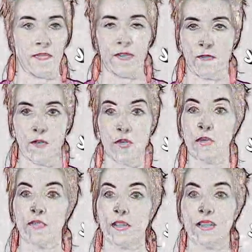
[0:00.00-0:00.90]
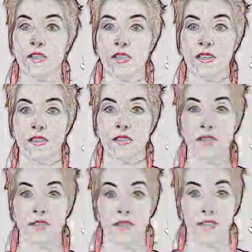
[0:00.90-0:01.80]
the virtual village is
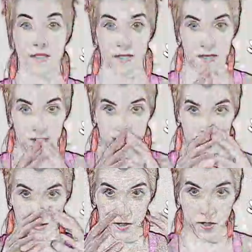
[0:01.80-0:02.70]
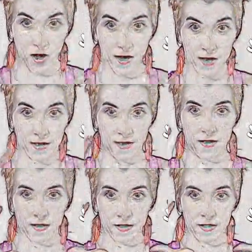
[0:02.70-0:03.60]
just the start
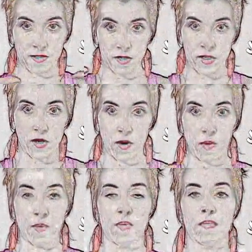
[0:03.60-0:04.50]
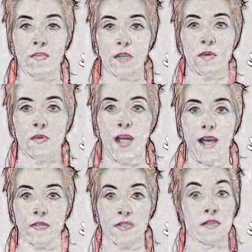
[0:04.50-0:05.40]
to show you
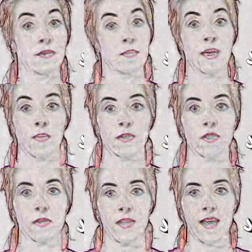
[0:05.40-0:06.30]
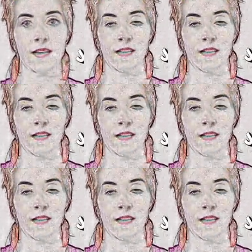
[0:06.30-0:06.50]
how to be able to do that.